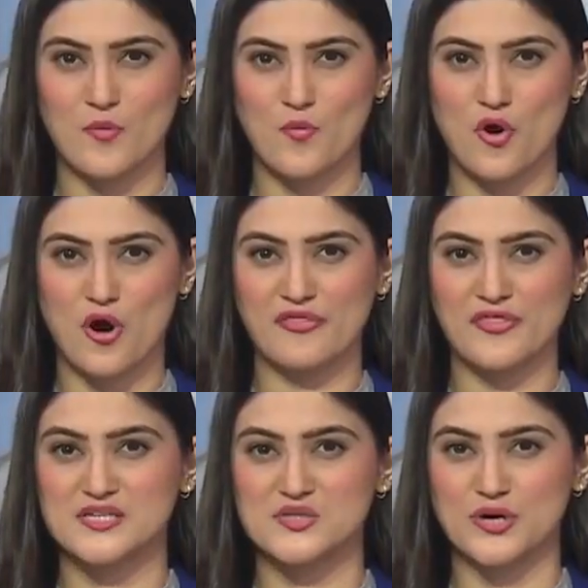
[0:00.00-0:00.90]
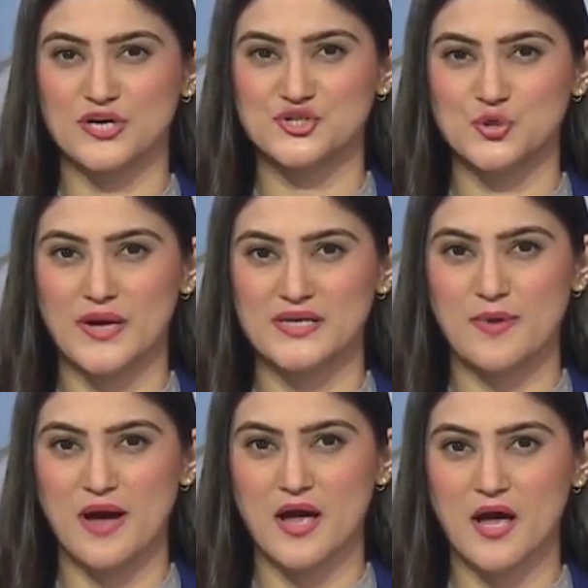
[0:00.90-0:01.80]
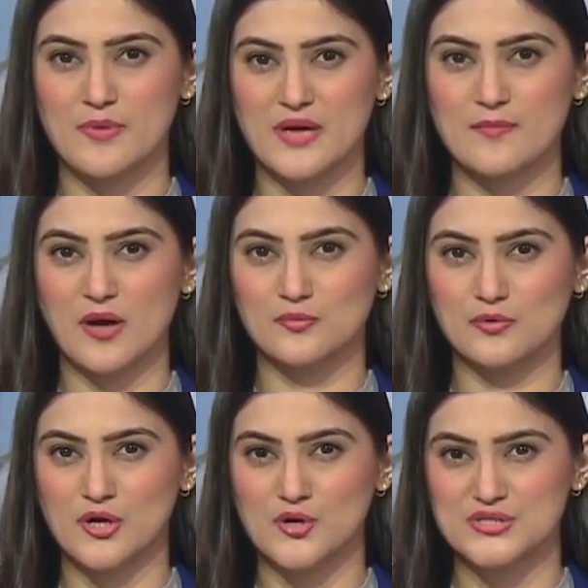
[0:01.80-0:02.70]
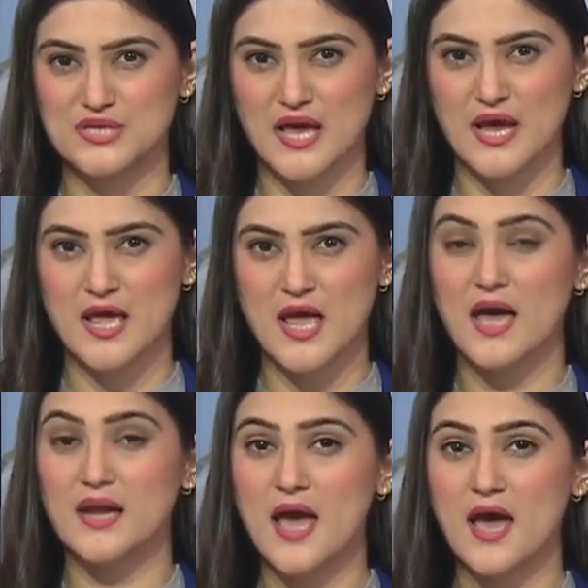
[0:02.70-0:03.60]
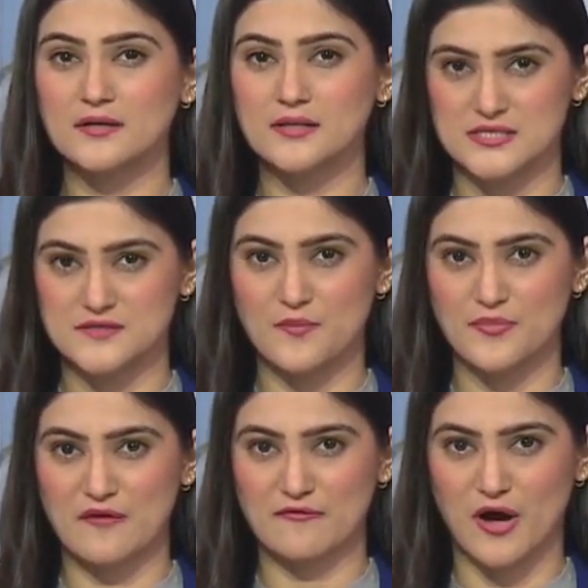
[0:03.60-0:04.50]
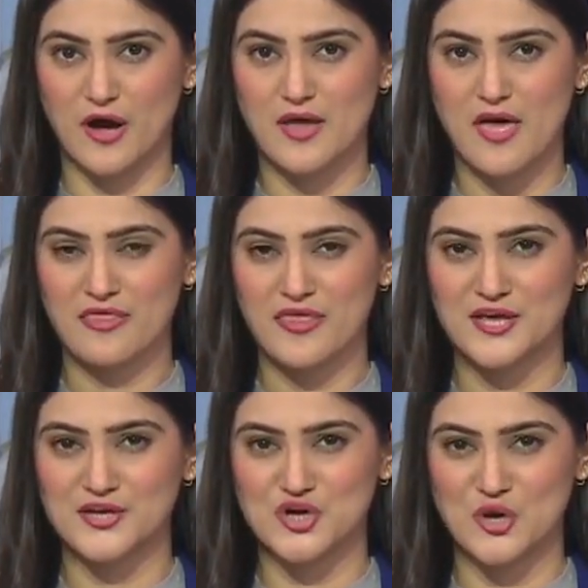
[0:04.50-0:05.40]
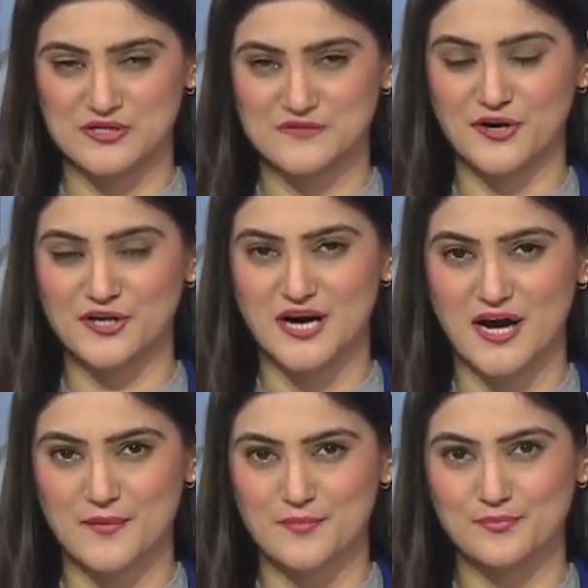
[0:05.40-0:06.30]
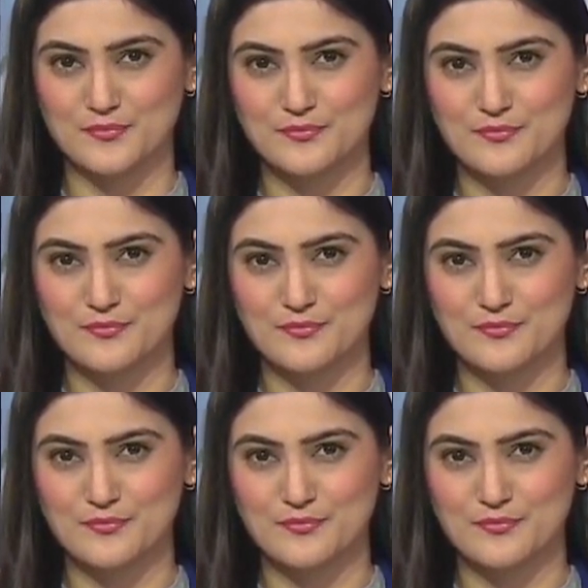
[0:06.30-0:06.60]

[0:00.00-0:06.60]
For more on this, we're joined by Habib Abdul Hussein, an analyst from Tehran. Thank you so much for your time.